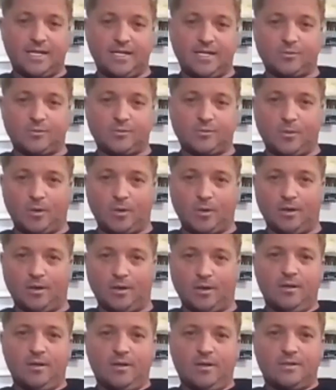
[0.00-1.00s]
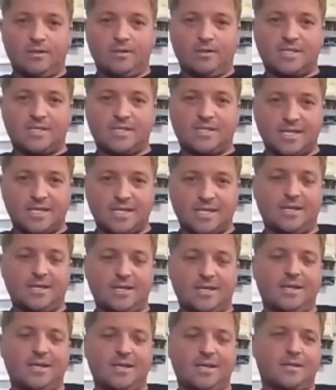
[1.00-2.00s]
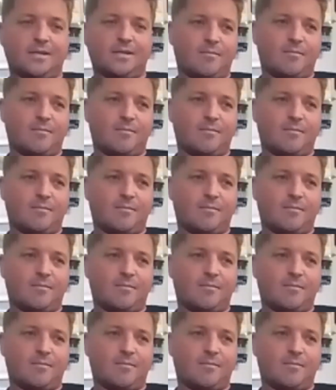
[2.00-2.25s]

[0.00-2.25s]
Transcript: Well, really, behind the scenes, we were